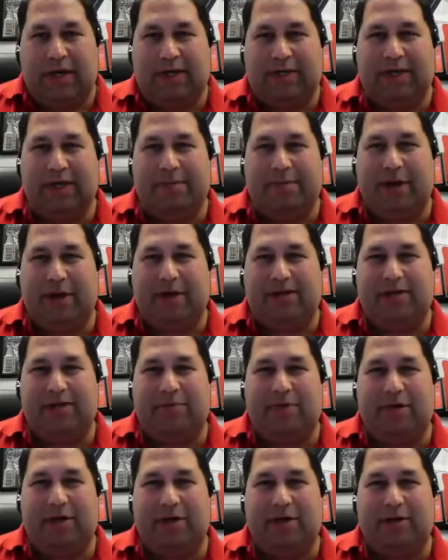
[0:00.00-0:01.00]
Is he
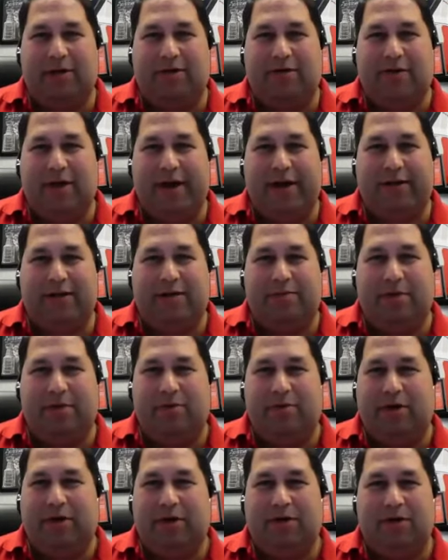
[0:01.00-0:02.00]
possibly on the track to be
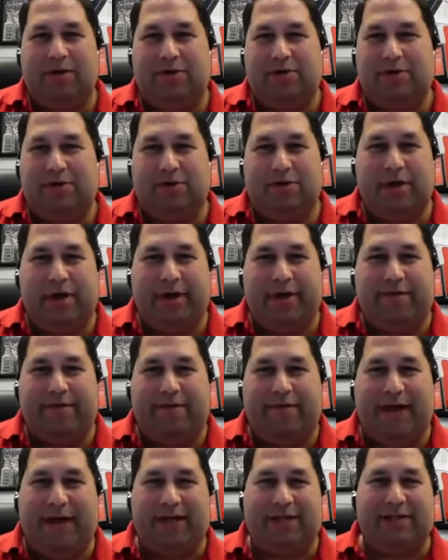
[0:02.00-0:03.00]
one of those like
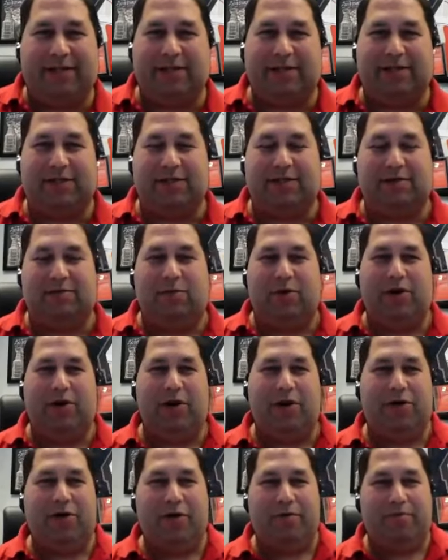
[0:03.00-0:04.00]
fastest to
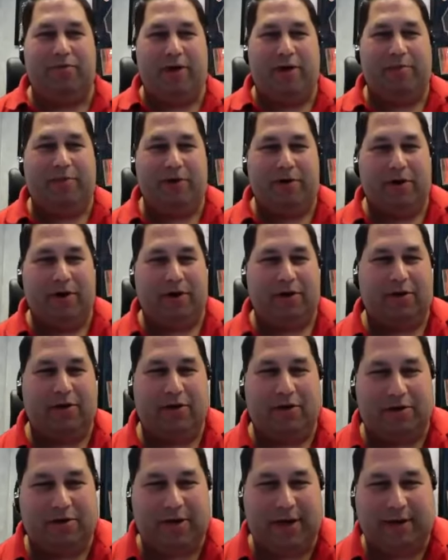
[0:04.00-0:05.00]
100 Premier League
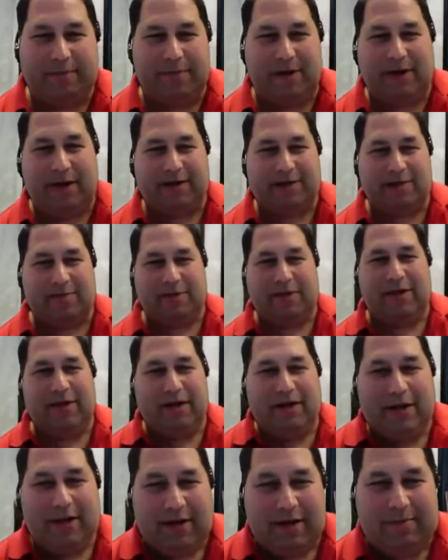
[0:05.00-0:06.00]
goal type guys? I mean,
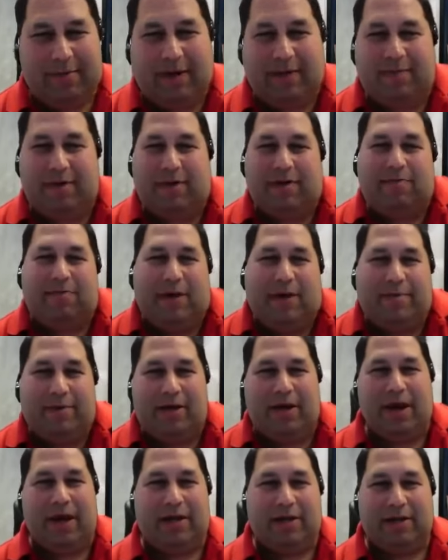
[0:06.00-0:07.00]
maybe
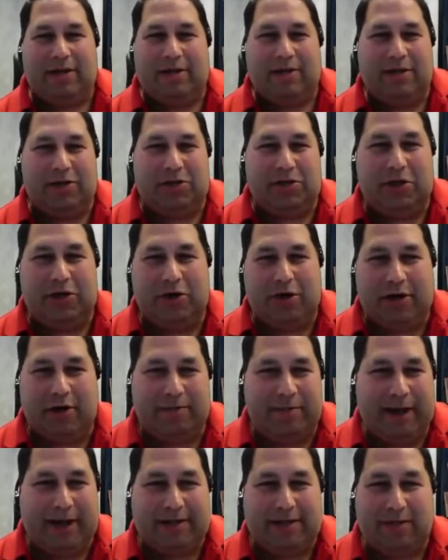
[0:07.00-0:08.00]
not in the share
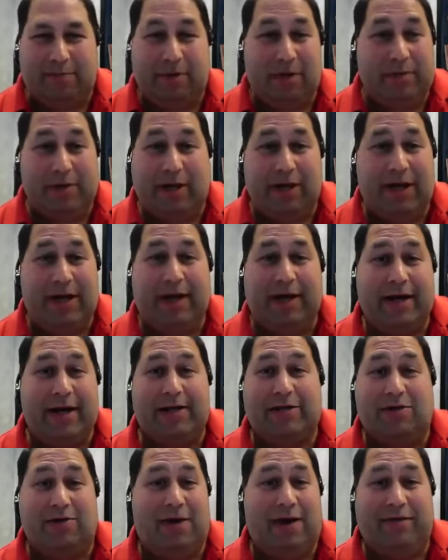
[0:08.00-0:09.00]
capacity, but I mean, a lot of
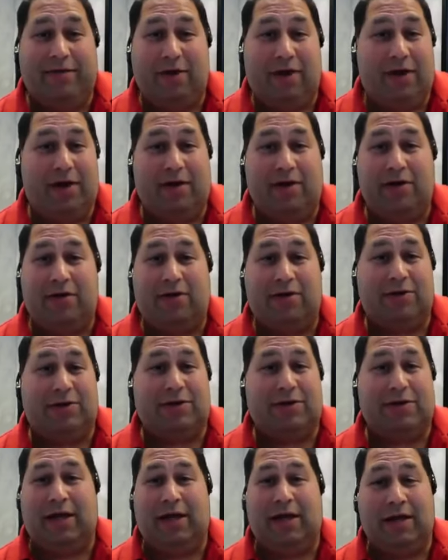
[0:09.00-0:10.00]
guys who have a lot of goals,
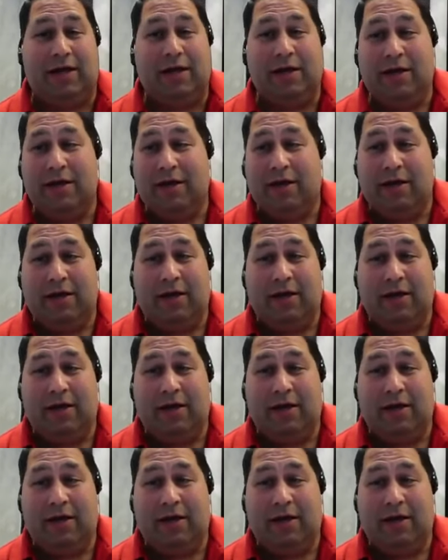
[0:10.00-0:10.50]
Salah,